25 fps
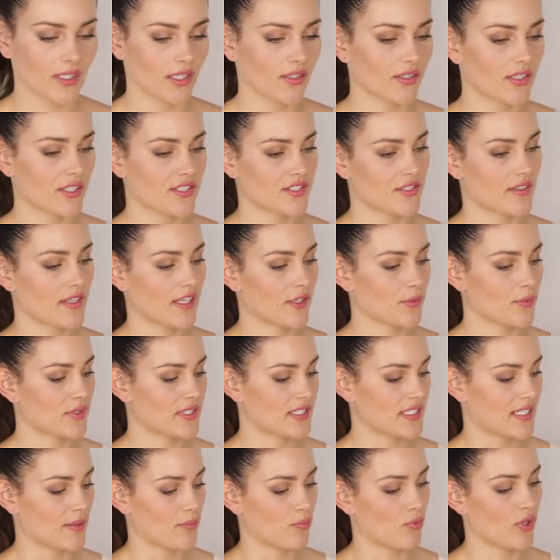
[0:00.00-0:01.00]
Okay, so that
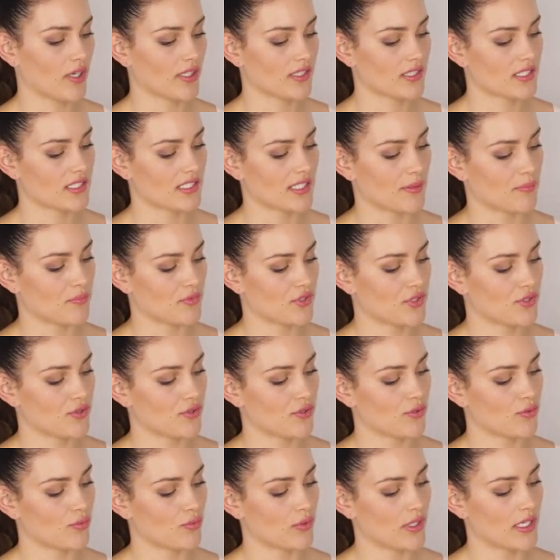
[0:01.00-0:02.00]
was step one. Step
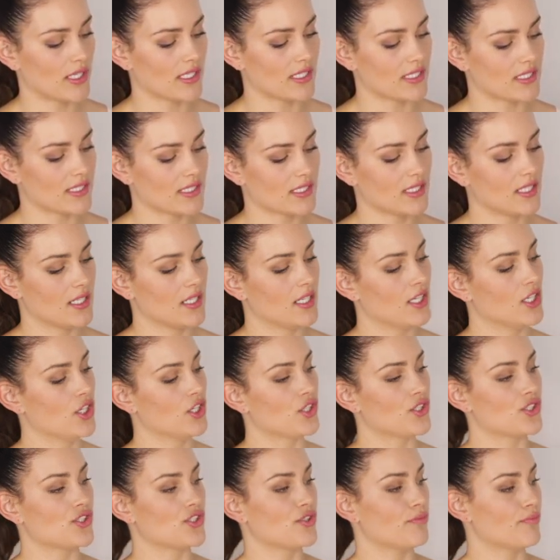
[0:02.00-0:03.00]
two was
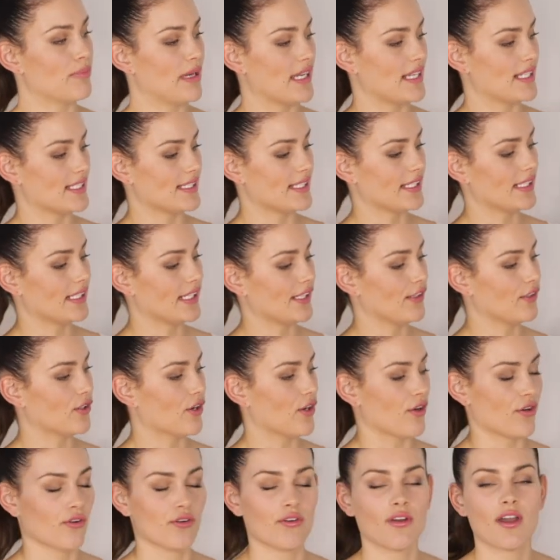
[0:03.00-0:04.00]
to basically
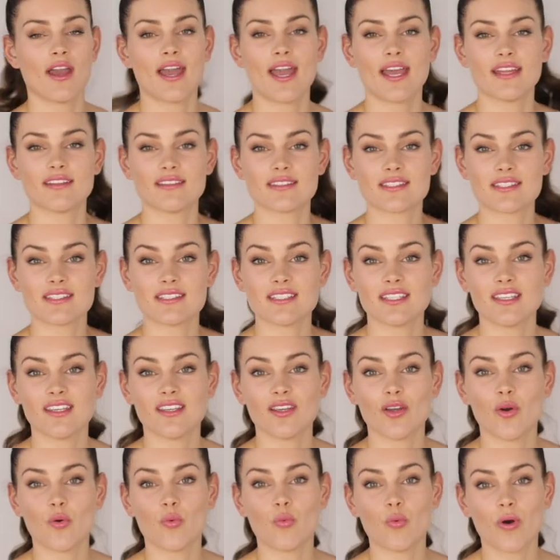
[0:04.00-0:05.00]
go and
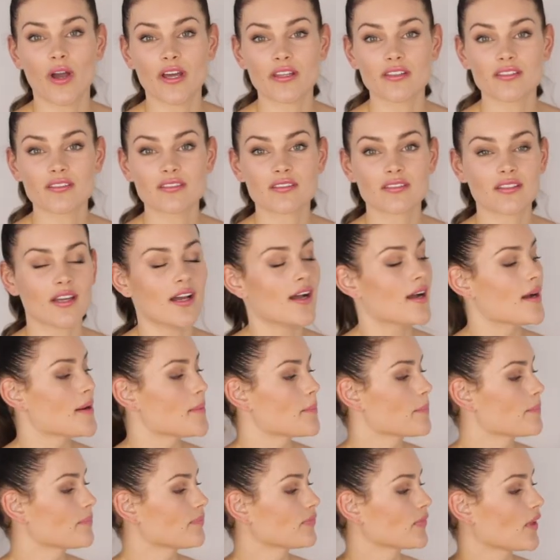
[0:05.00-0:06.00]
see what
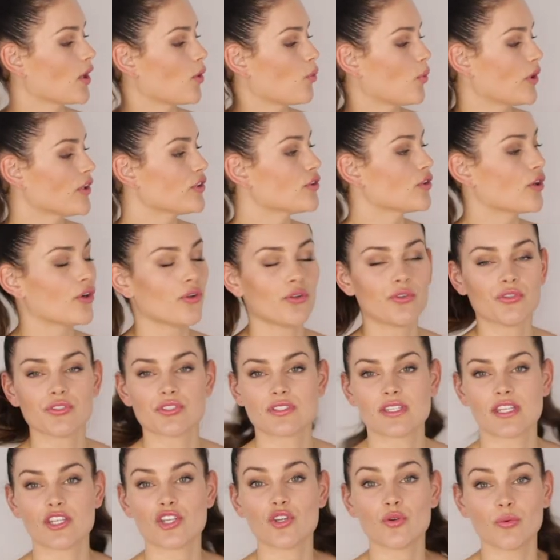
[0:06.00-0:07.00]
um, what
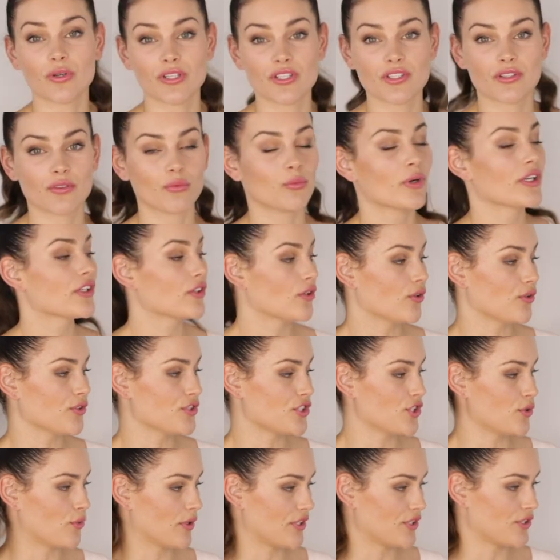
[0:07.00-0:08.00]
goals that you want what
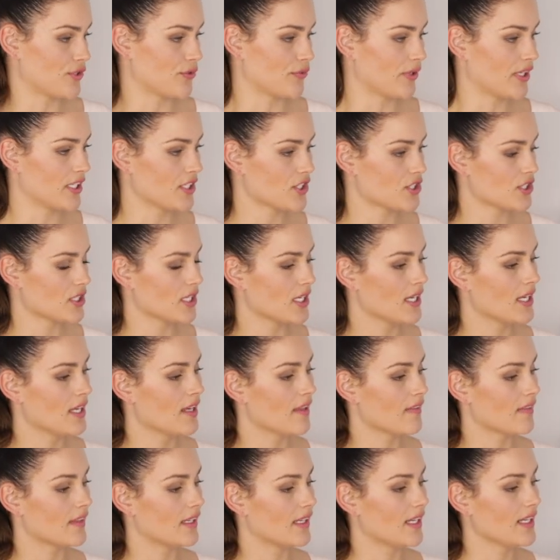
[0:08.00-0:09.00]
goals you want to reach
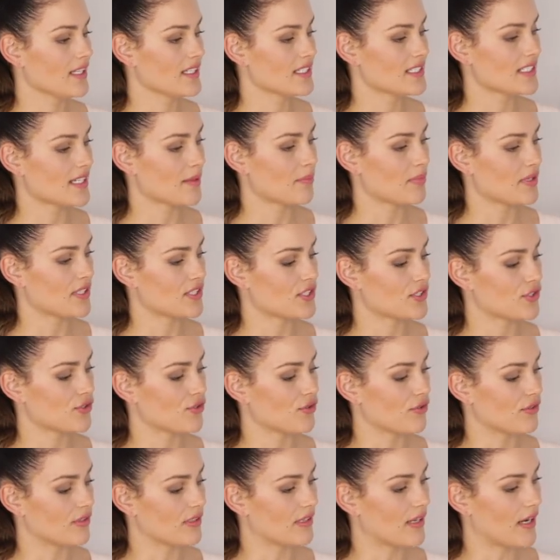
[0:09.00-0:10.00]
the next step is
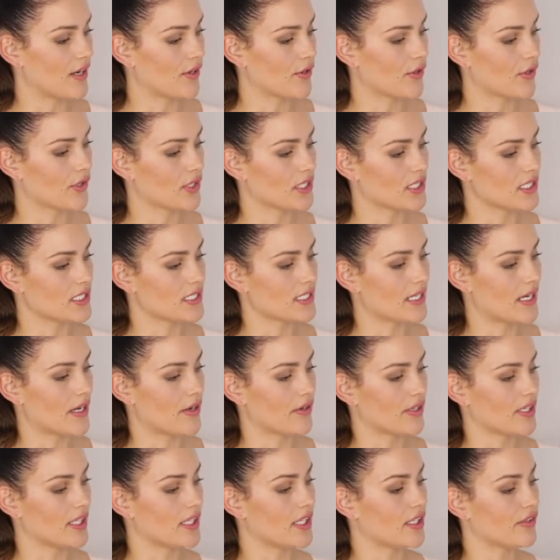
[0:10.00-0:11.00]
to narrow it
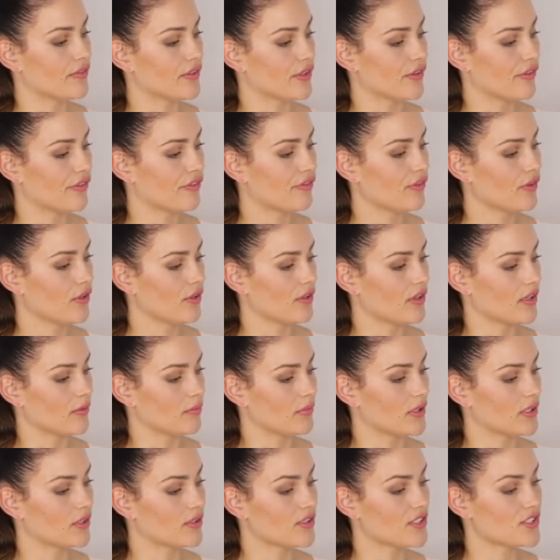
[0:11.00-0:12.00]
down even further
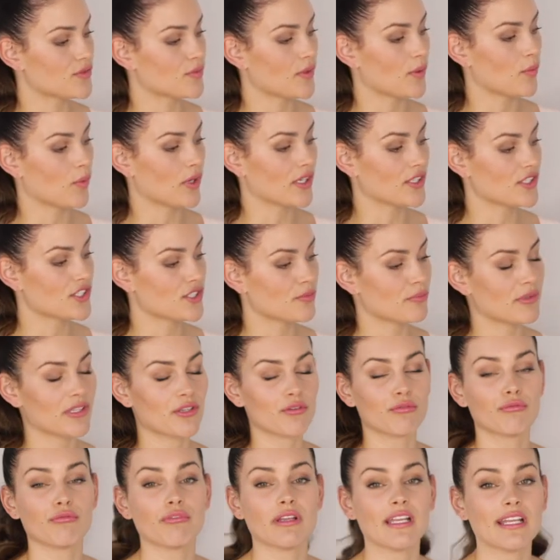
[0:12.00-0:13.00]
because we want to
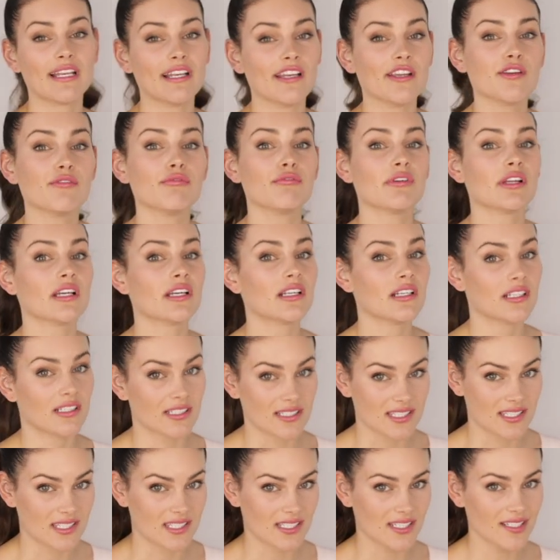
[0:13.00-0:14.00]
be really
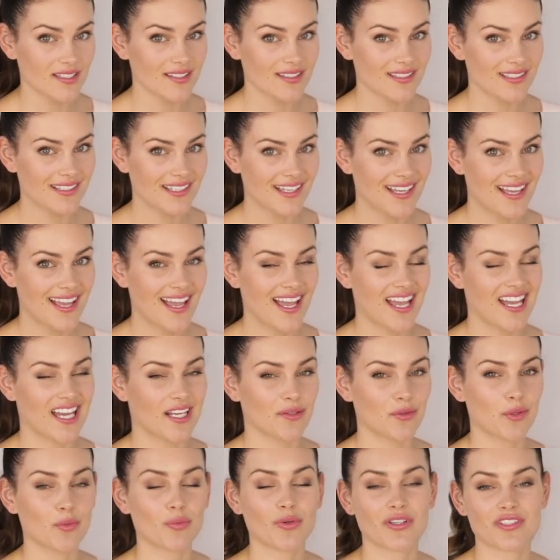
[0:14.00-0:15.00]
realistic
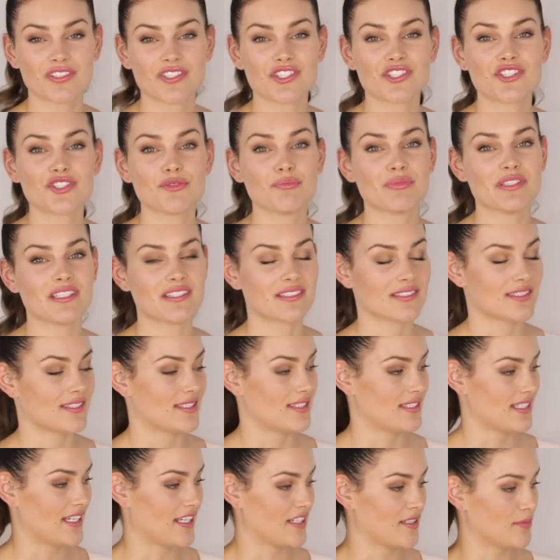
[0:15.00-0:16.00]
and we want it to be
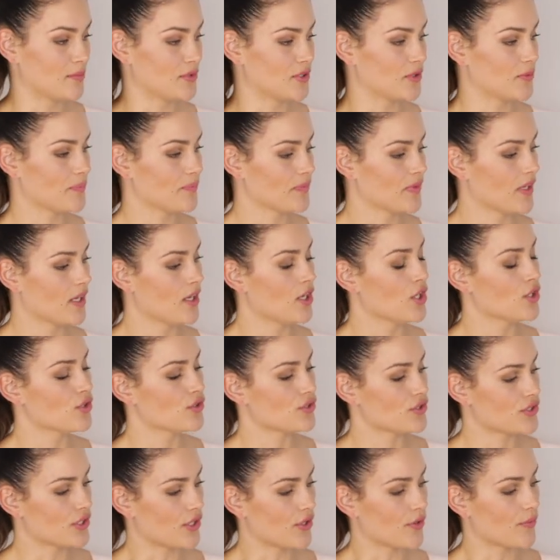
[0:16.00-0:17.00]
sustainable
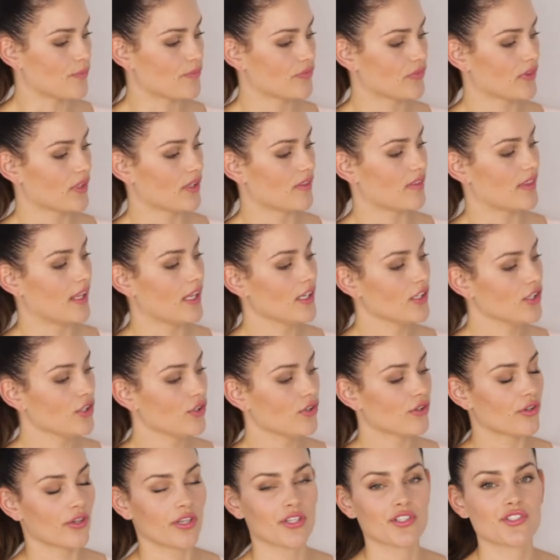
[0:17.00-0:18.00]
so then
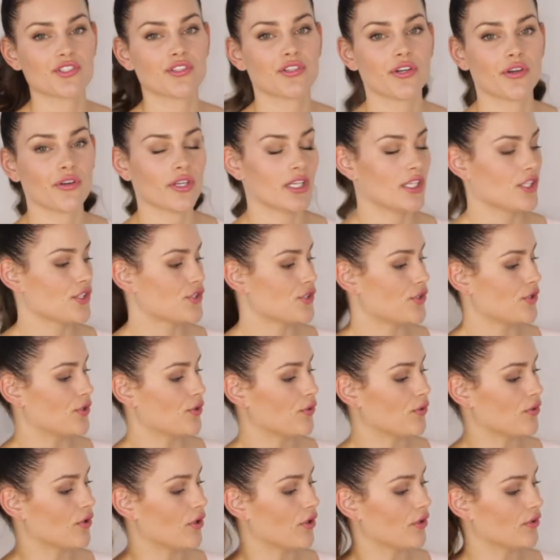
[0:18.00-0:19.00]
you're going to go into
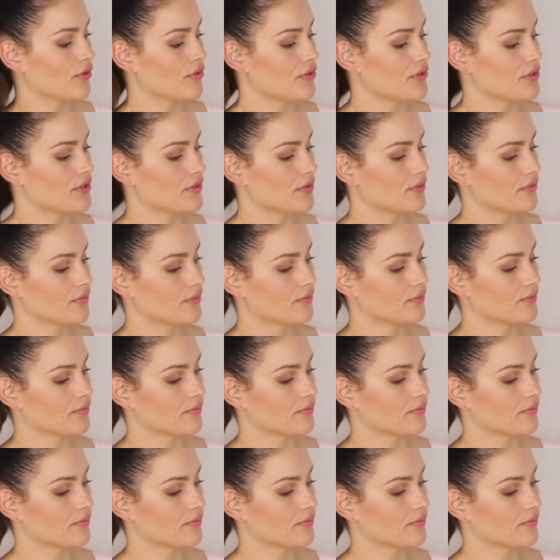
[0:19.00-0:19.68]
your goals.